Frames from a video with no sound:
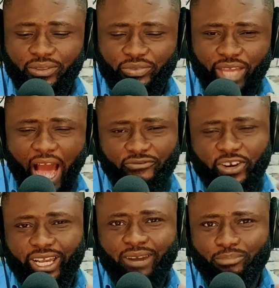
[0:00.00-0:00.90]
the
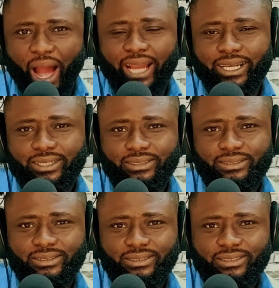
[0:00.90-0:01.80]
African bank,
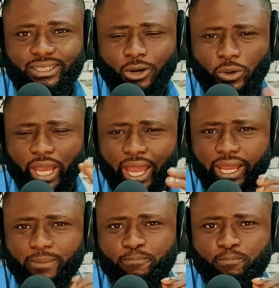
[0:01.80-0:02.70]
okay?